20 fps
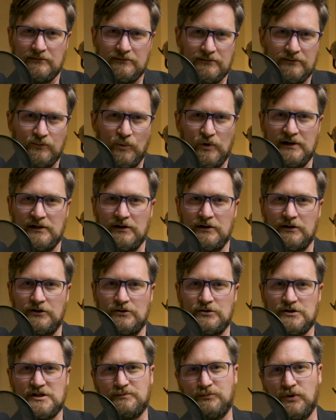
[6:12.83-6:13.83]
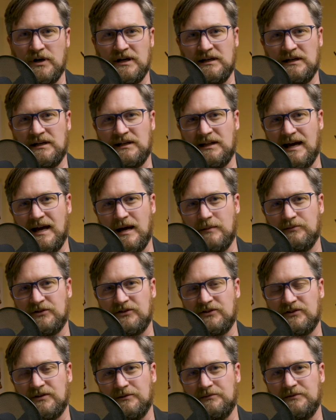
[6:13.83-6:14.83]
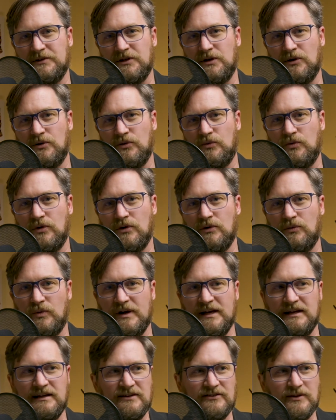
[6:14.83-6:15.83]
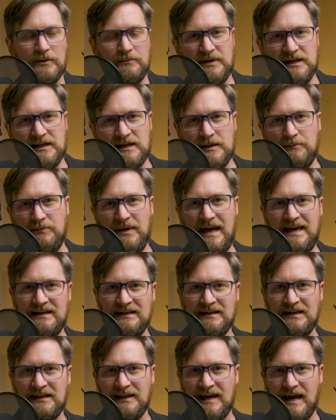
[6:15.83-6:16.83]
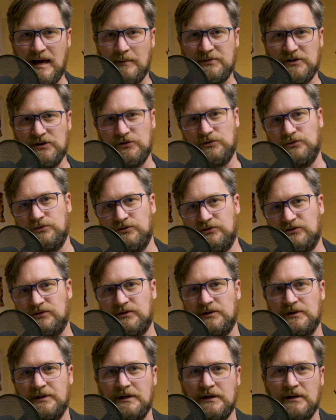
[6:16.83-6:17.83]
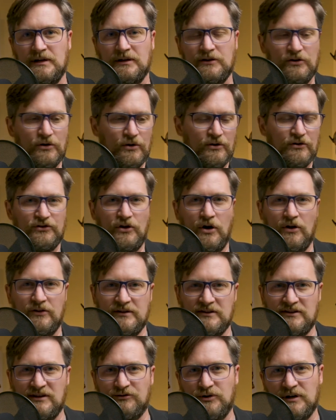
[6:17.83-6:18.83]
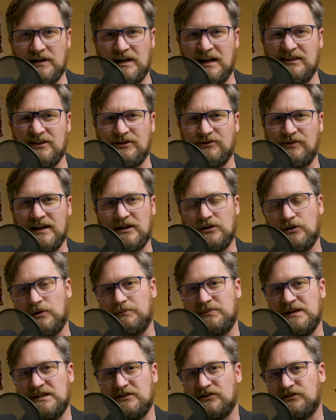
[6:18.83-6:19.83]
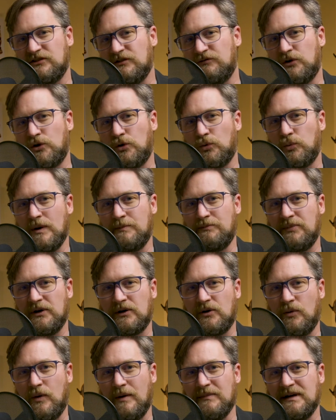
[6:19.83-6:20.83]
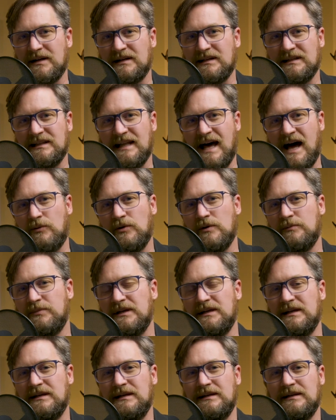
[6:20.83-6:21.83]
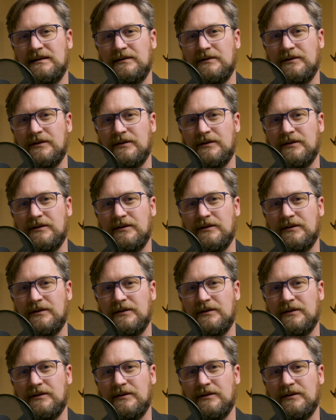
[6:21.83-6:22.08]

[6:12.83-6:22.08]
When do you use spring clamps? When is a big bend clamp used? There's all these different kinds of like pieces of grip equipment, and that would be